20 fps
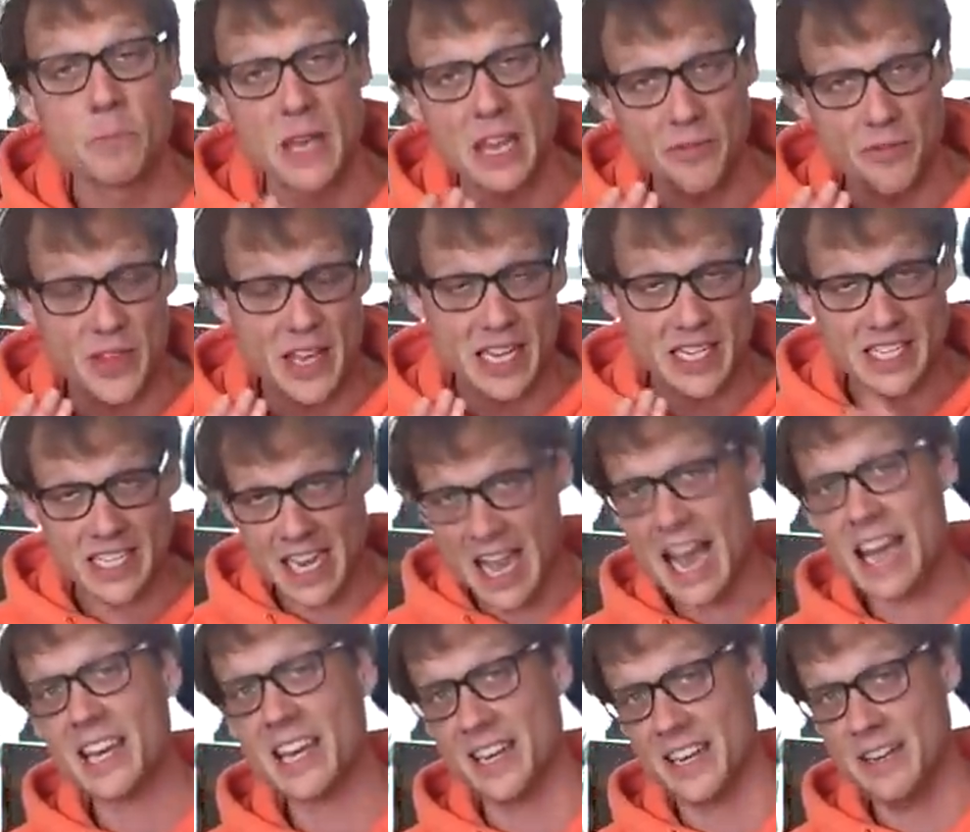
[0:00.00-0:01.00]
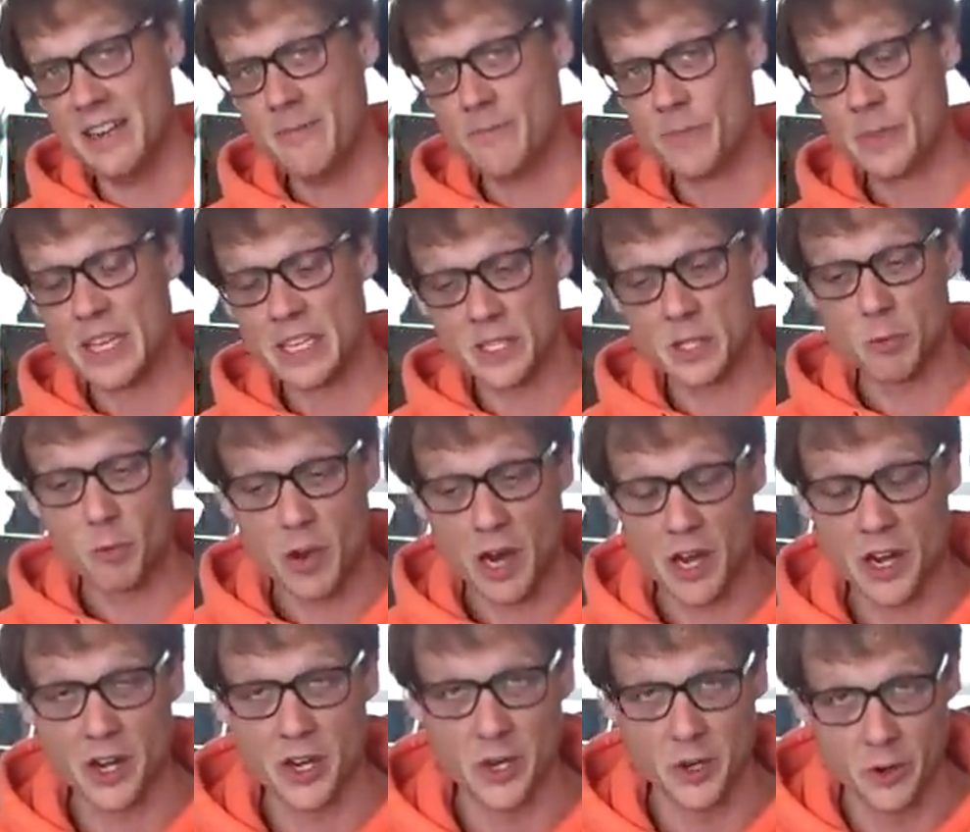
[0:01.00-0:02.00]
If the attacker is the
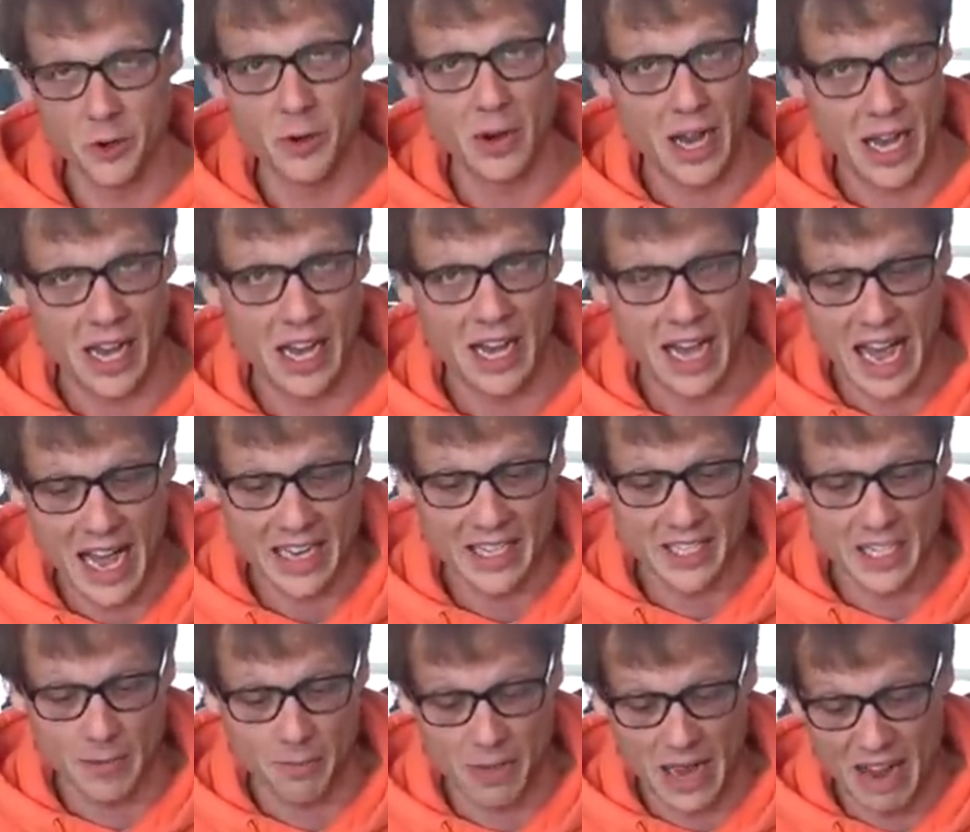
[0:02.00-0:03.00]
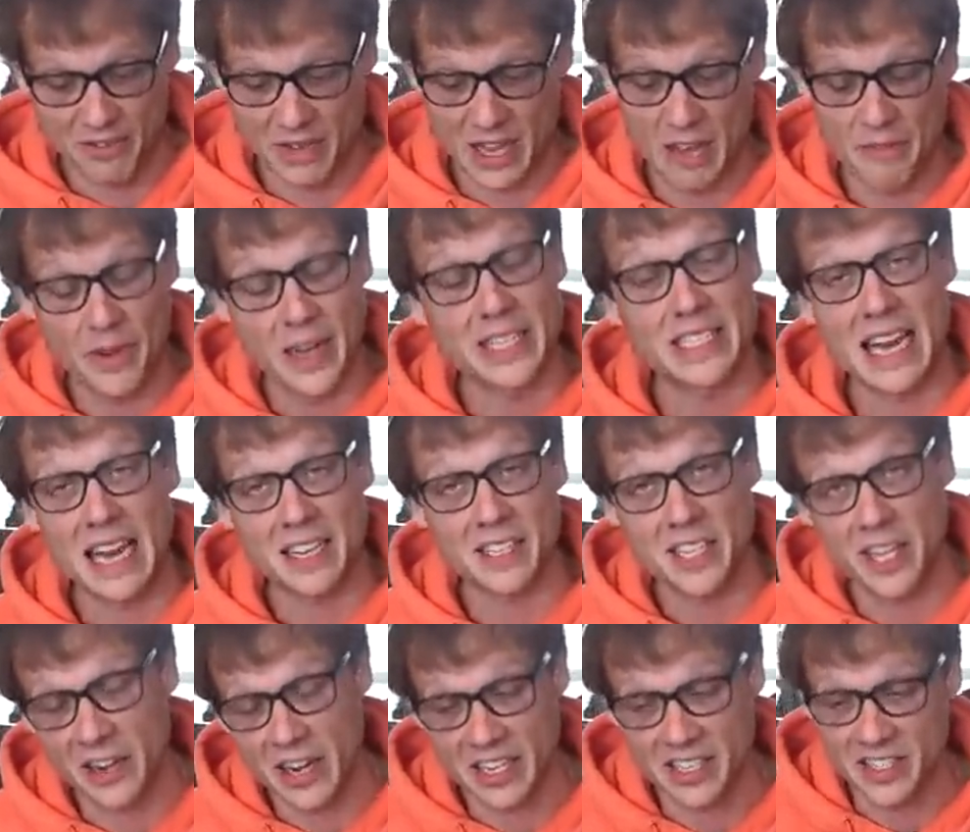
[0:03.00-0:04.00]
one who uh, ends up having their
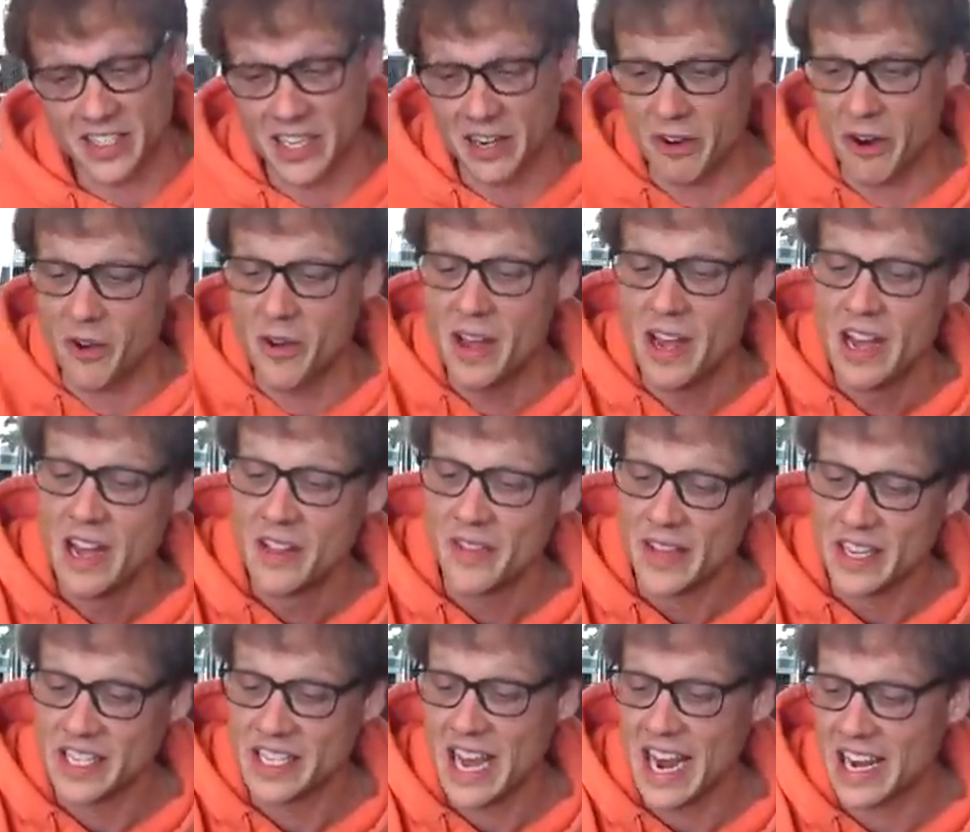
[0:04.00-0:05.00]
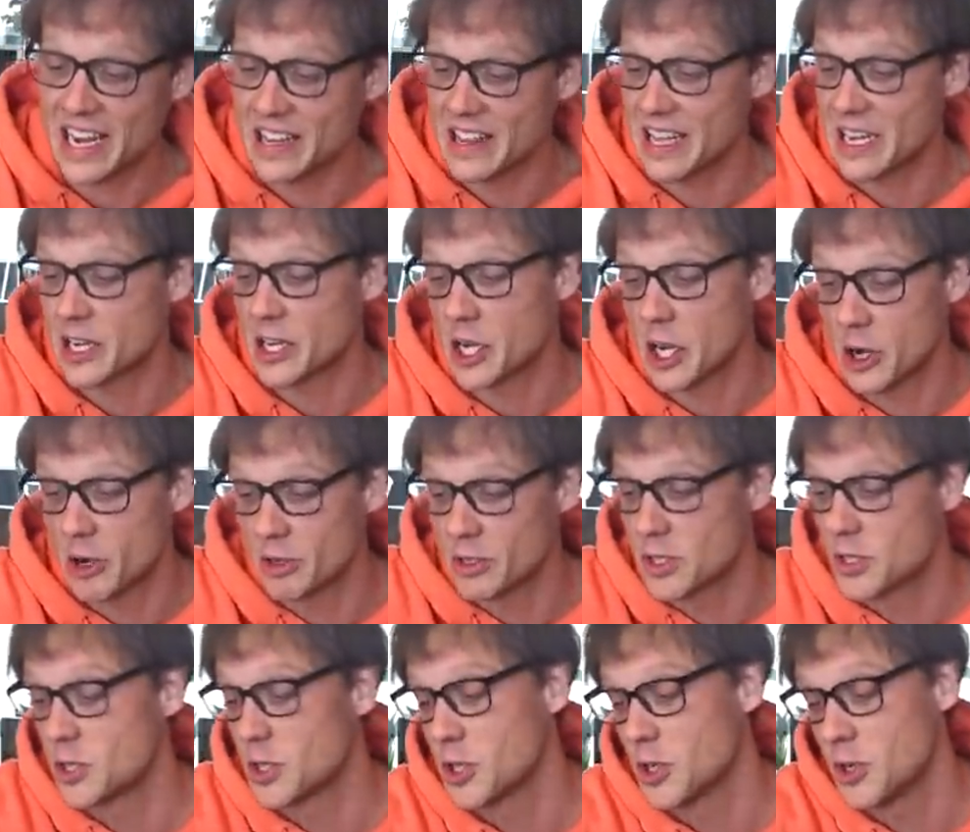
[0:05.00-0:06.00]
vitality go down to zero, the attacker then
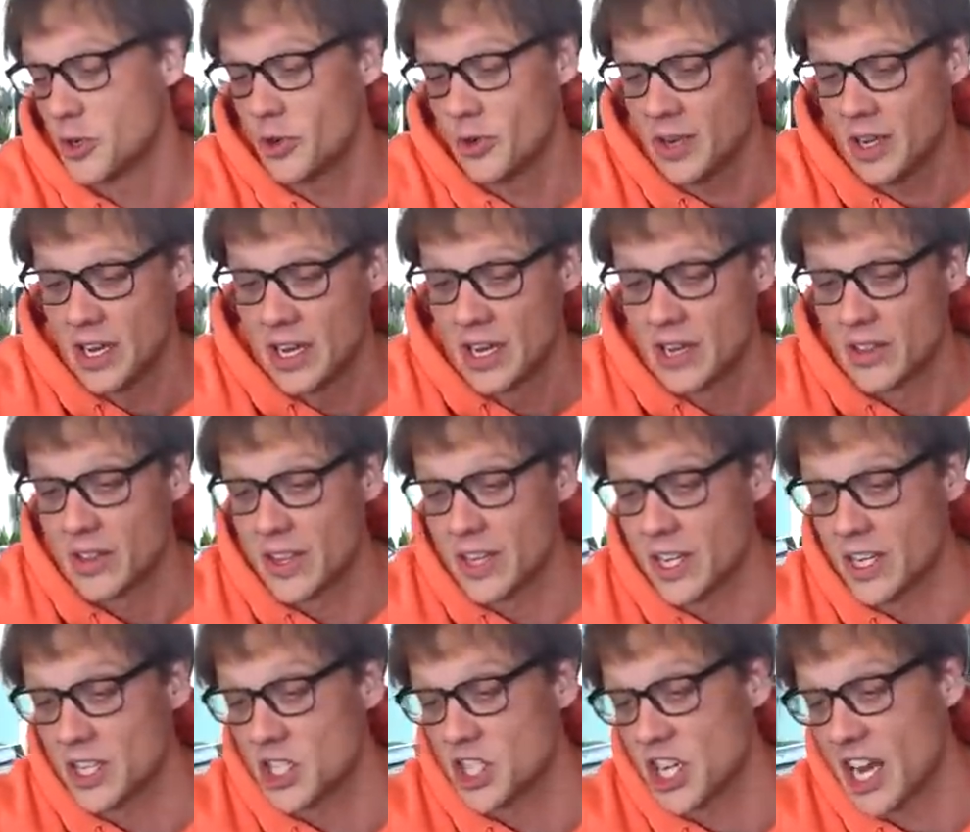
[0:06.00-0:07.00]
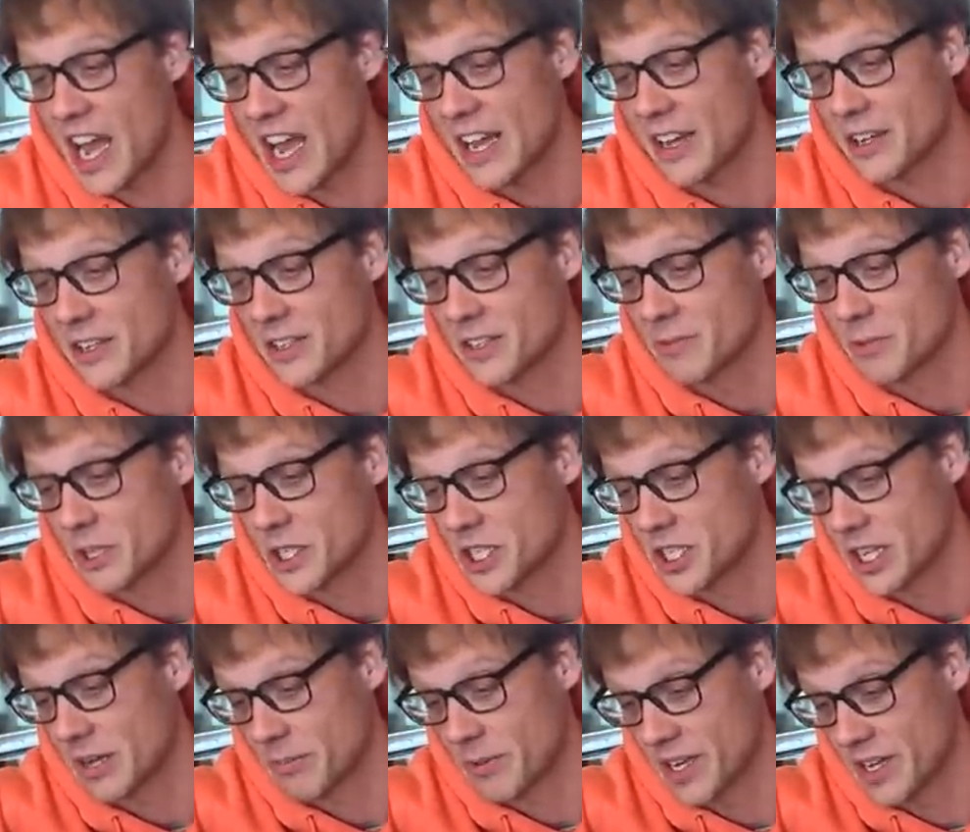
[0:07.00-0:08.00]
goes to the jail,
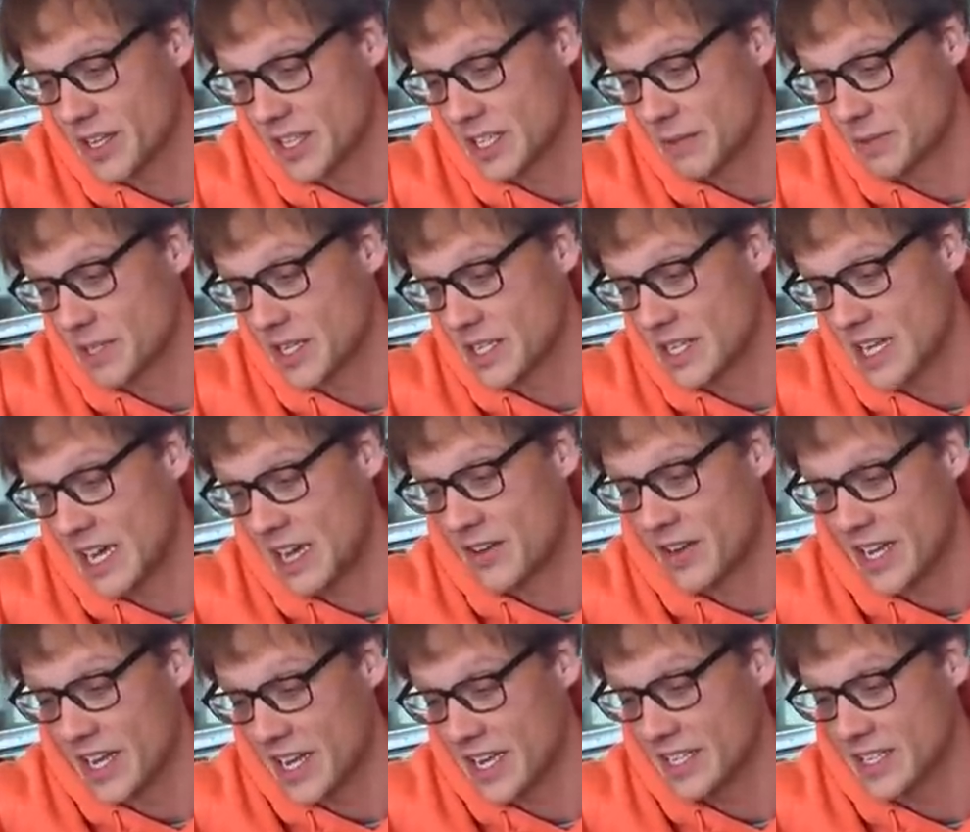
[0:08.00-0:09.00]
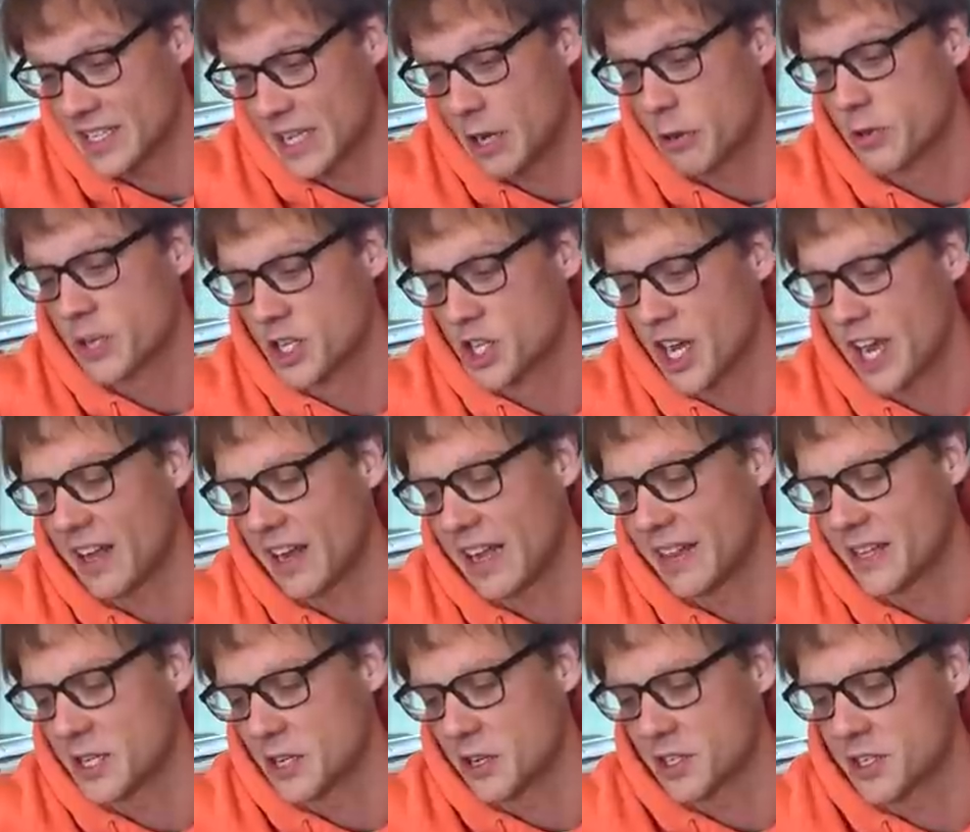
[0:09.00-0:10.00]
which I'm reading this upside down, is oh, the jail
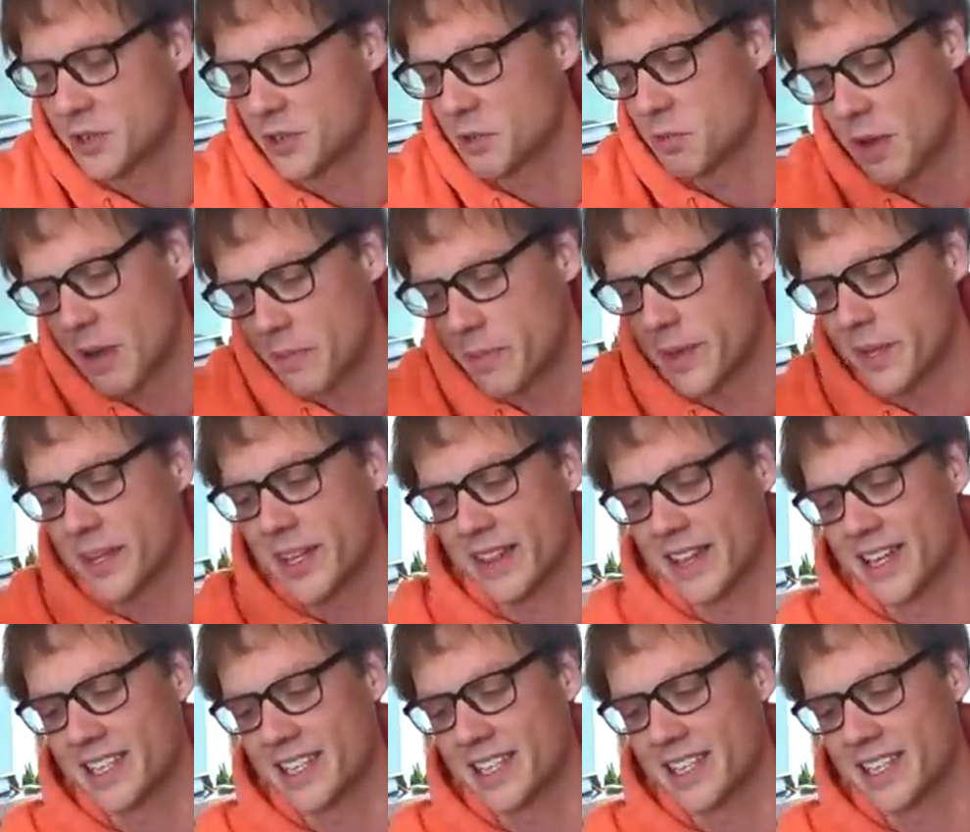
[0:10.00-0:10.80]
and the doctor is one building.